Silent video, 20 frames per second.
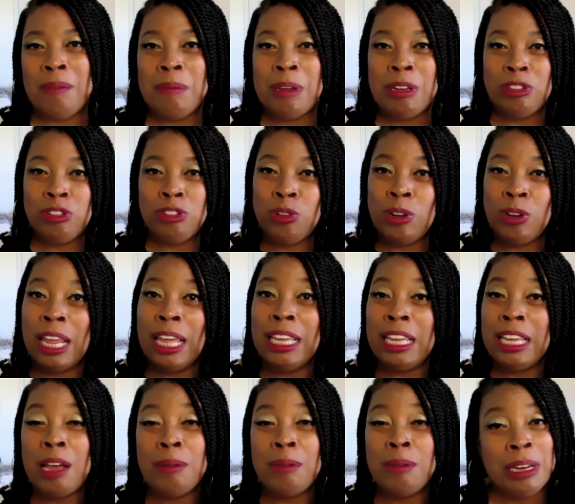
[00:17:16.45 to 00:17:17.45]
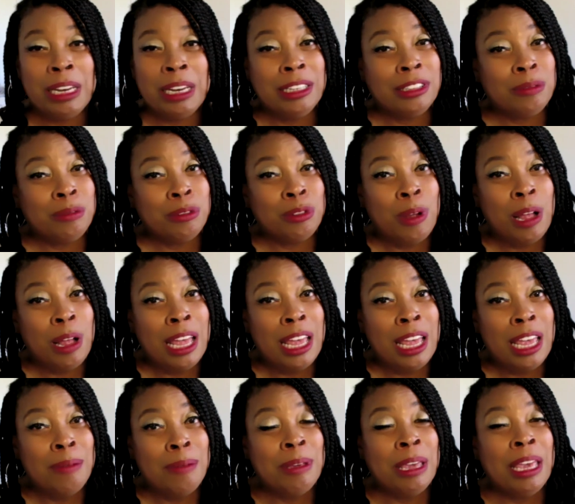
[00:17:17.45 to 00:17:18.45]
Make sure you like, comment, and
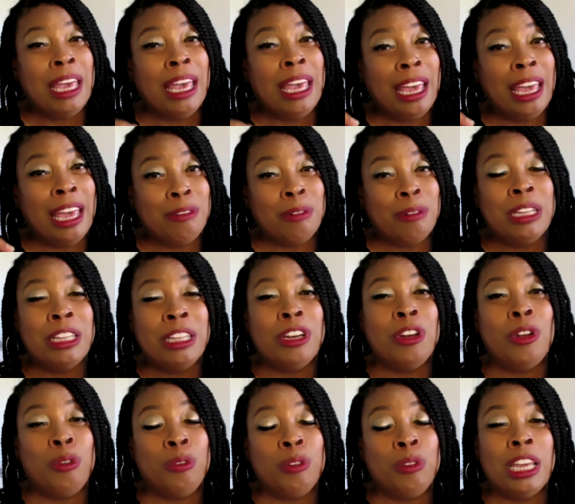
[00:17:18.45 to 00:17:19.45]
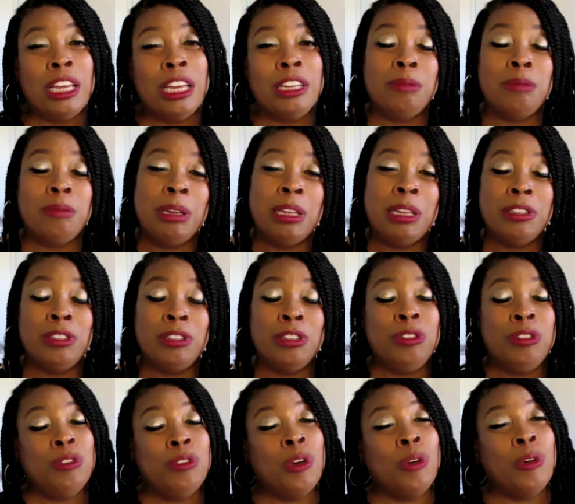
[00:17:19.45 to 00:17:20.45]
subscribe, and ring the notification bell so you
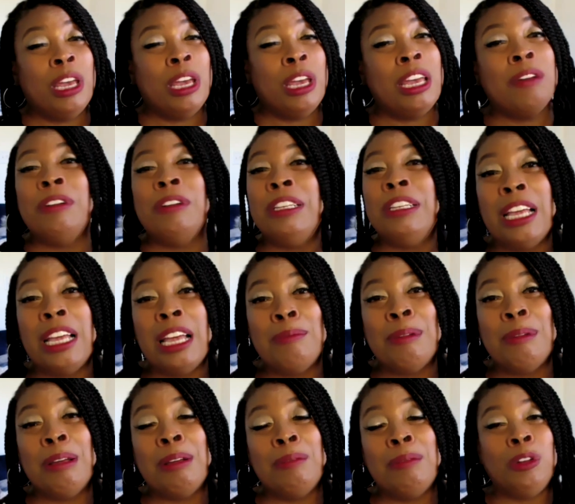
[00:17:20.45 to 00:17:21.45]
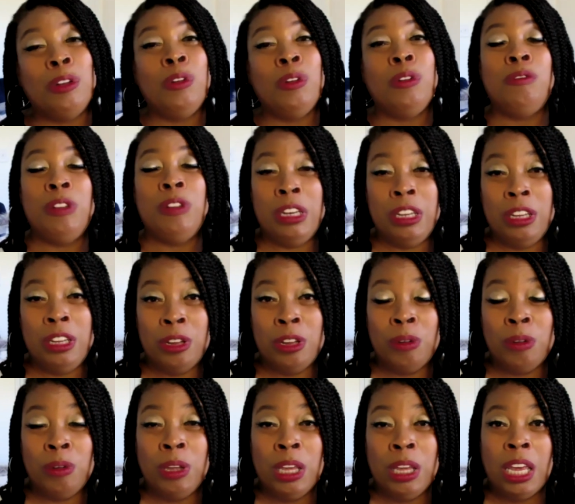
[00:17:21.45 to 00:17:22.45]
know every time I upload a
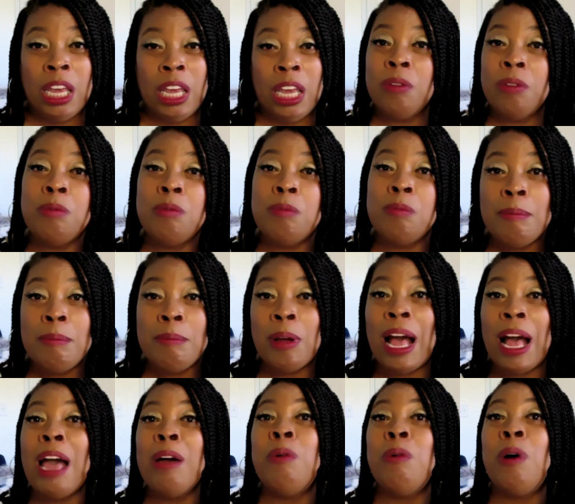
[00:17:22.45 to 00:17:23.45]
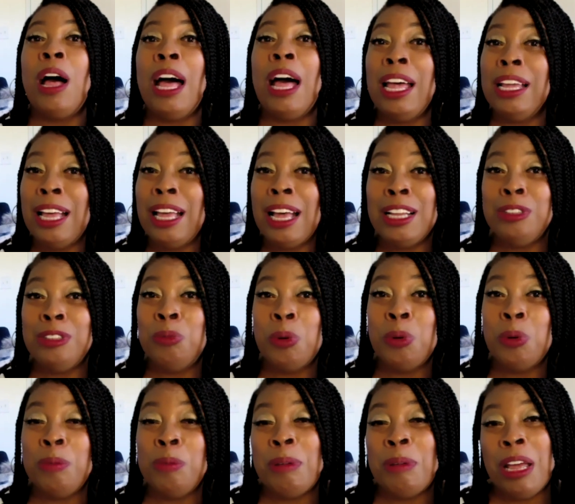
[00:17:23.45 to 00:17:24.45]
video. And remember, I will hide God's
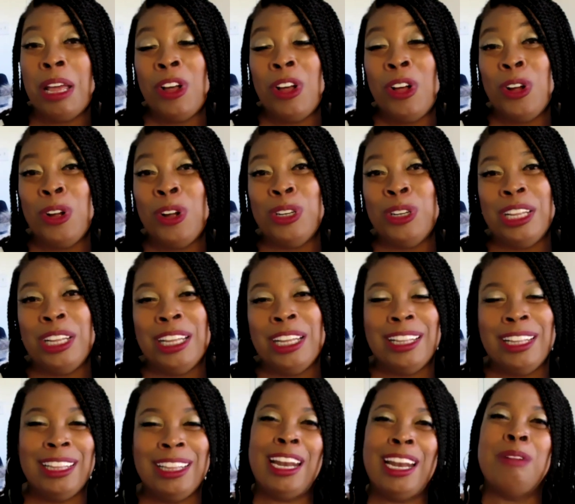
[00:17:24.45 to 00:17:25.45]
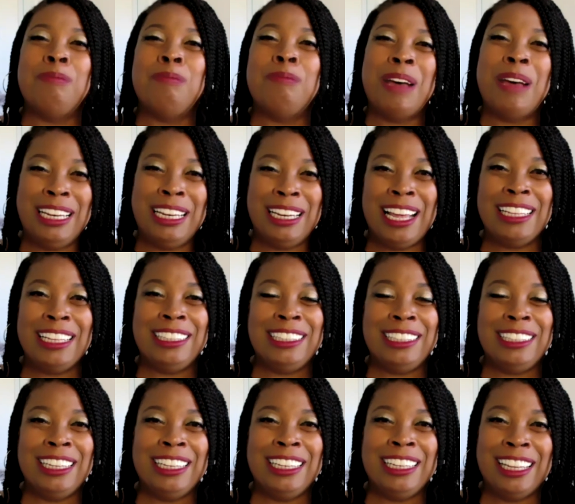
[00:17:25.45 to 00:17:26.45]
word in my heart that I might not
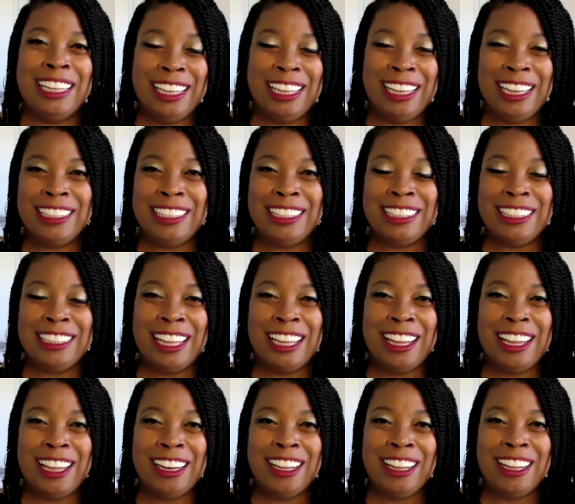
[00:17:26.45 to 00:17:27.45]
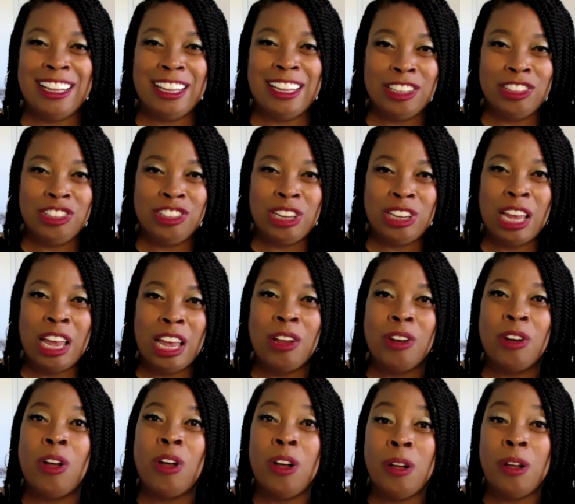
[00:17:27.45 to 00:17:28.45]
sin against God. Check out
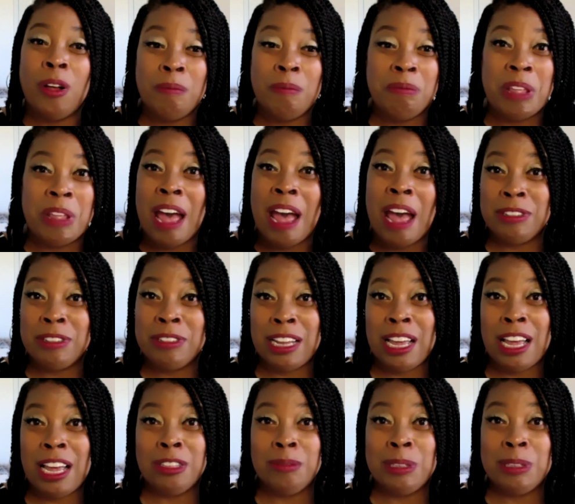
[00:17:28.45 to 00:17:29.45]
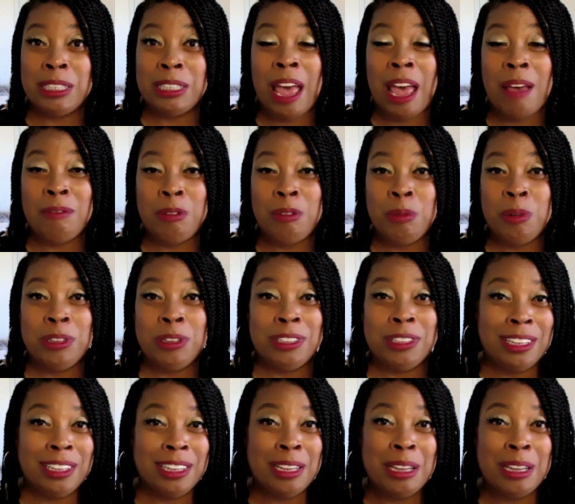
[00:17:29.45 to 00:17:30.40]
the advertisements afterwards.